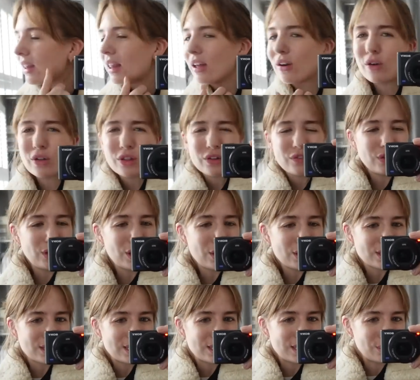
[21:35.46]
they're called the
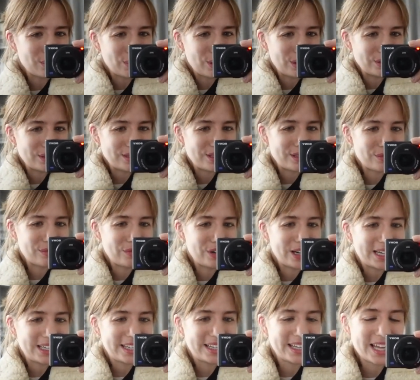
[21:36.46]
Velocity ones, the
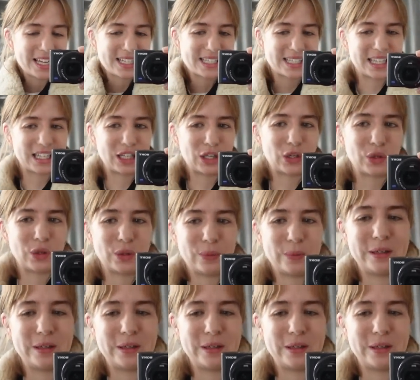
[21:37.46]
really classic longer